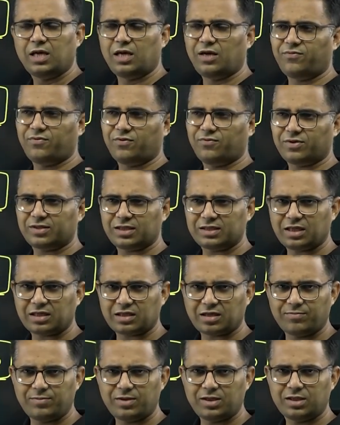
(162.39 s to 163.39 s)
If investors
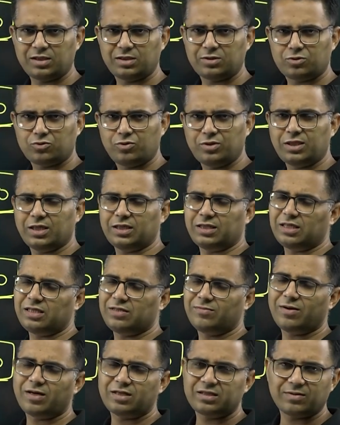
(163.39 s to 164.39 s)
are coming into India, then
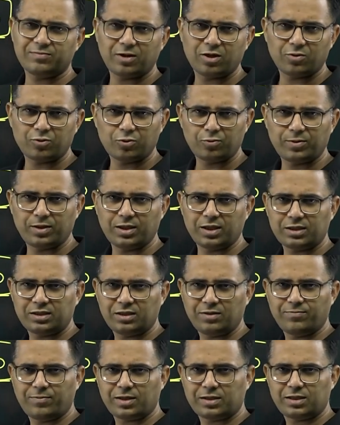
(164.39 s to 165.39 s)
demand and supply of rupee
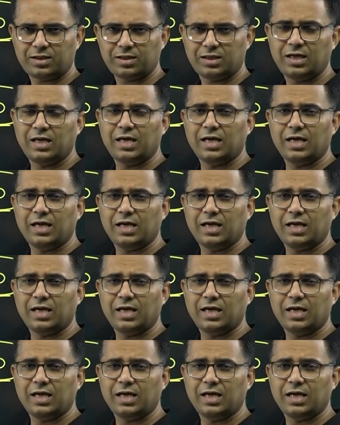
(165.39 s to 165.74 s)
gets impacted.